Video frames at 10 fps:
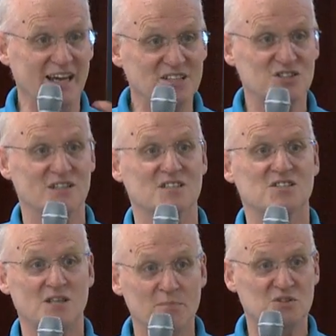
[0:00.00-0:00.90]
ancient
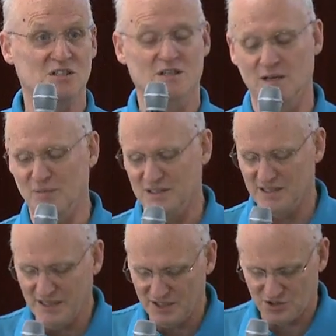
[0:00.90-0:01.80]
assumption about
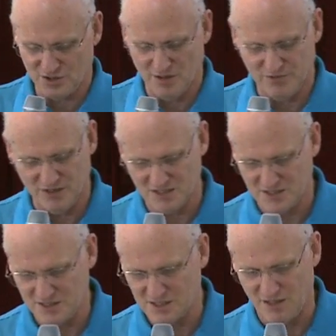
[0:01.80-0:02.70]
the nature of
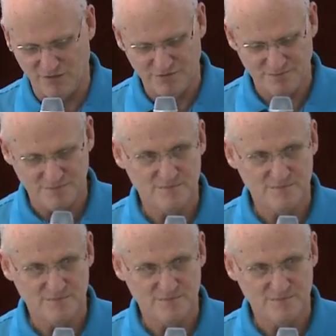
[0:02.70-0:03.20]
lust itself.